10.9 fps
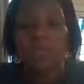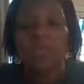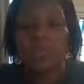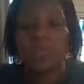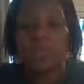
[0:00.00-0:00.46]

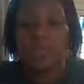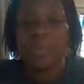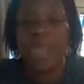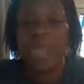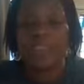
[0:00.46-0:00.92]
you can reach
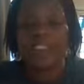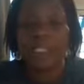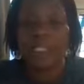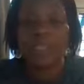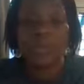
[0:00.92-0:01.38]
me at
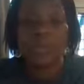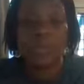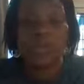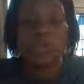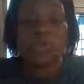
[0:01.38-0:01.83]

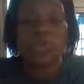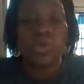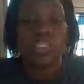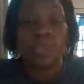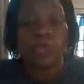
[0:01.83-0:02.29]

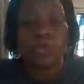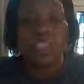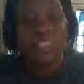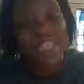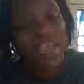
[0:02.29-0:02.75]

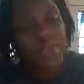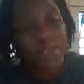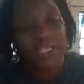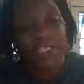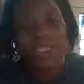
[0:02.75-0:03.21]

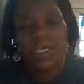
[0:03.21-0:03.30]
tellintheworld247